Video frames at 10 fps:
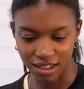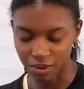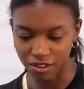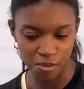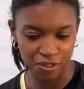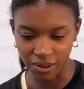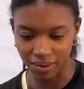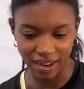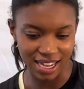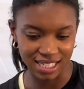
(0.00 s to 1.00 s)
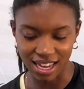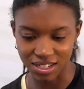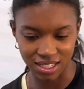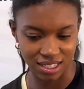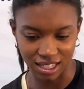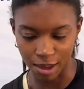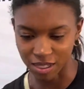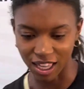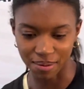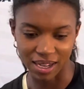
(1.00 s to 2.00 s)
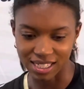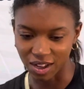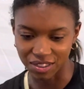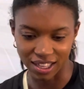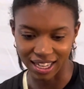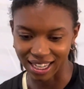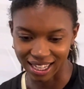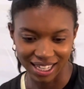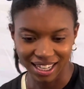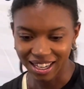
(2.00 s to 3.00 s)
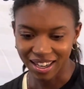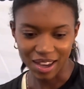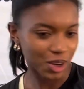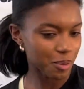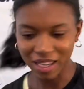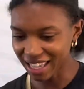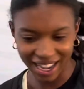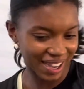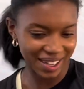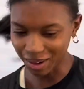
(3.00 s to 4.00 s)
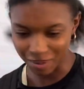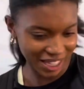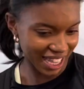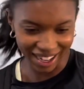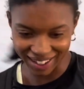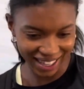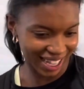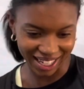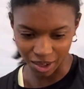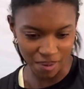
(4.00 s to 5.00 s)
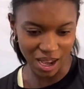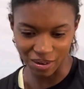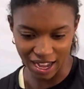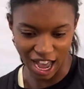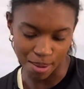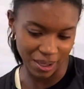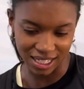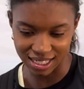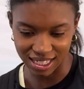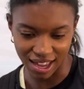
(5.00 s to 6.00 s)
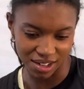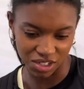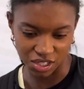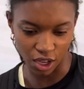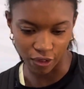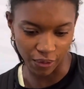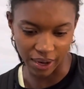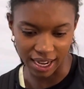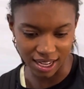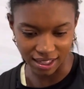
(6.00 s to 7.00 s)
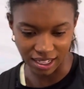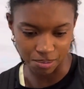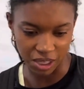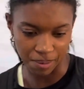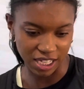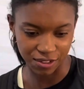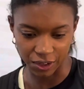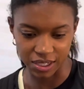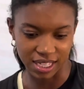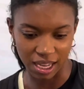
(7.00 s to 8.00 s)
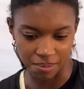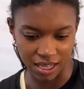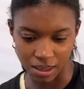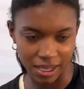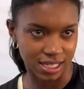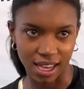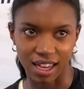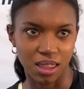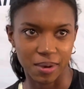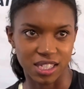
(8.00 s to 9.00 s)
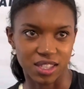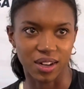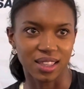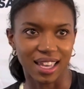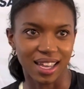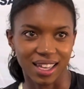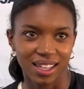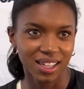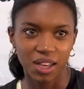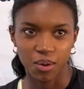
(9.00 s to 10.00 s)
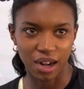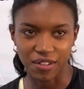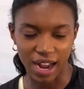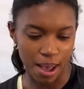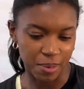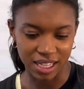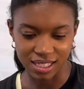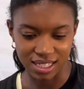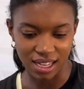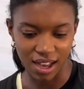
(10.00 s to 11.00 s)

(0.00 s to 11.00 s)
Even before the race, I just kept telling myself that, like, it'll be there, like, no matter what happens, and just go for it, and, like, be the best first I can be, the best second, the best third, like, whatever happens.